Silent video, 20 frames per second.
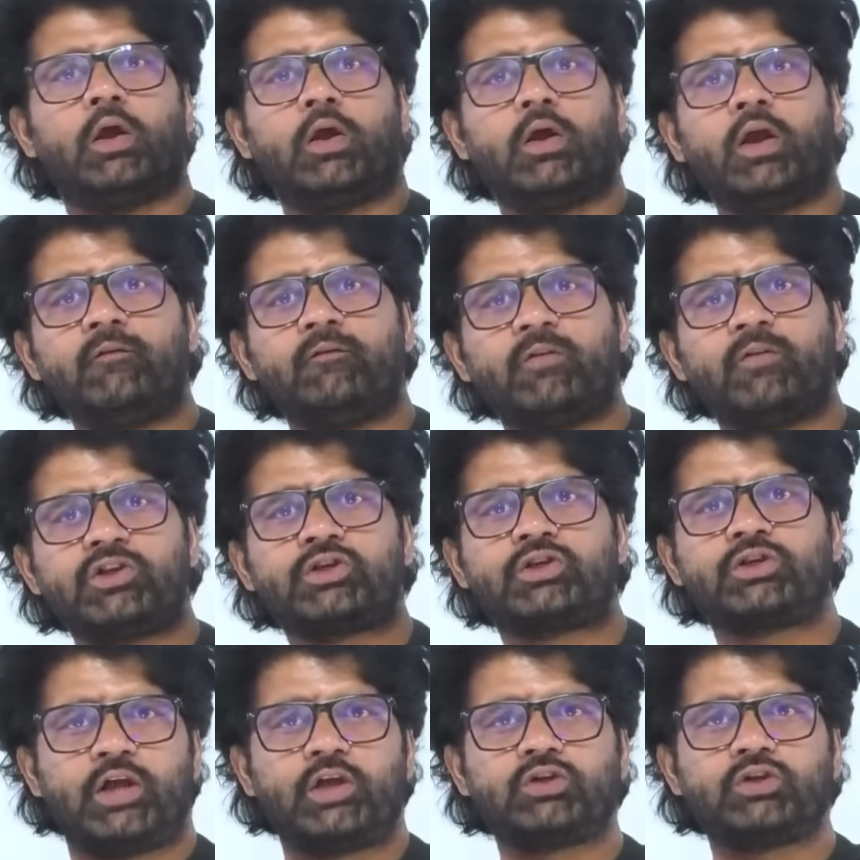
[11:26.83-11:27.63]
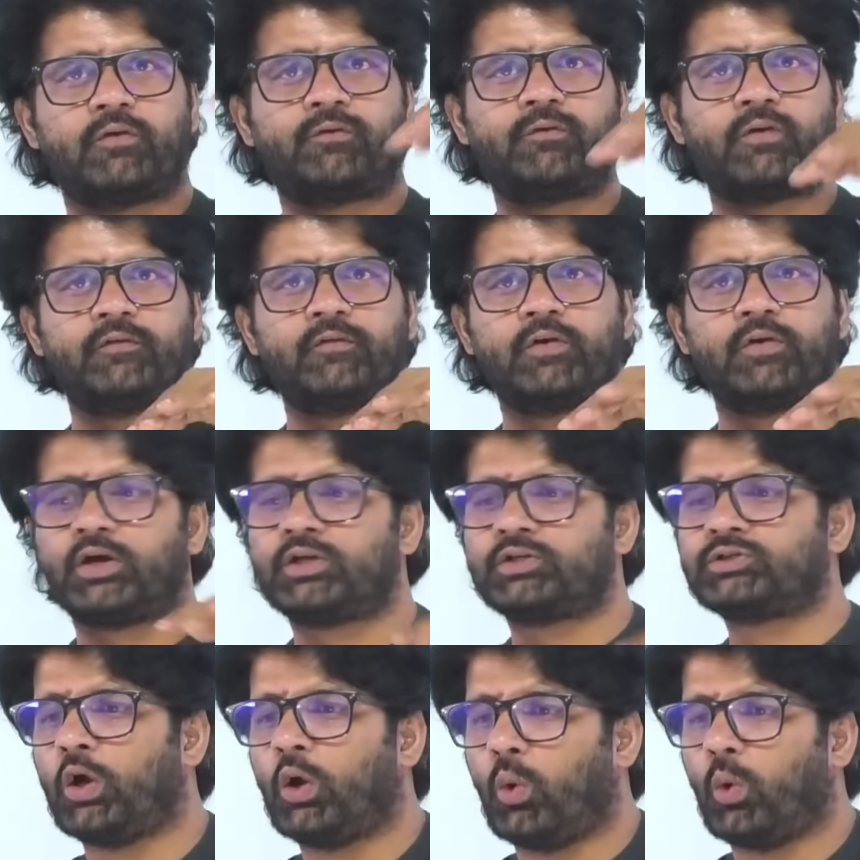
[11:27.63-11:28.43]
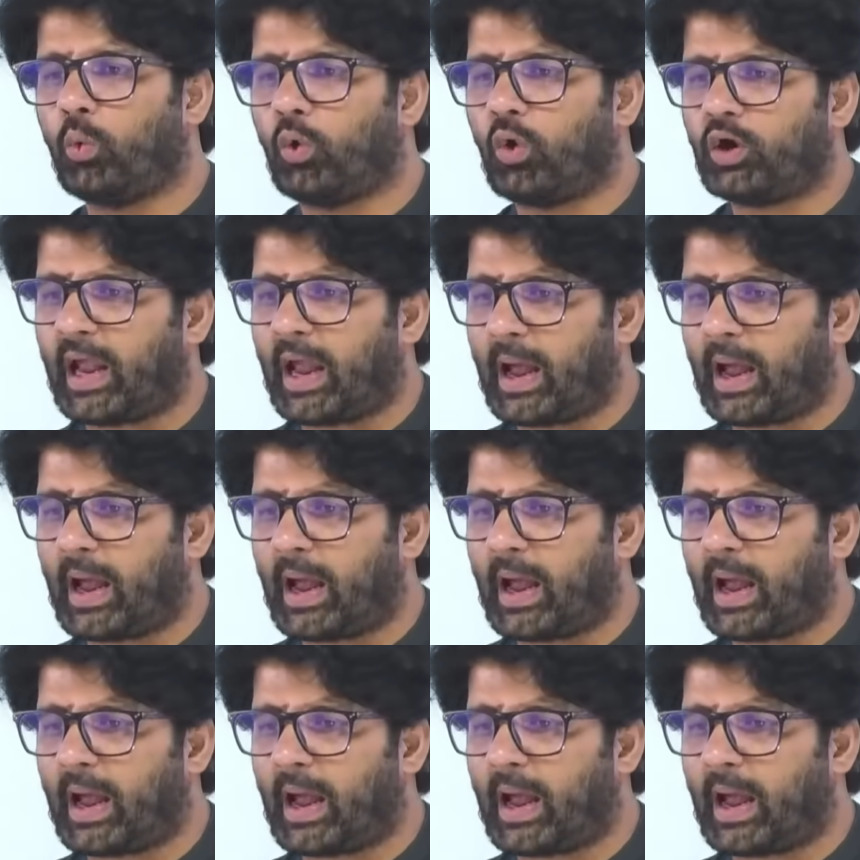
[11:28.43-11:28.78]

In which stage of rivers what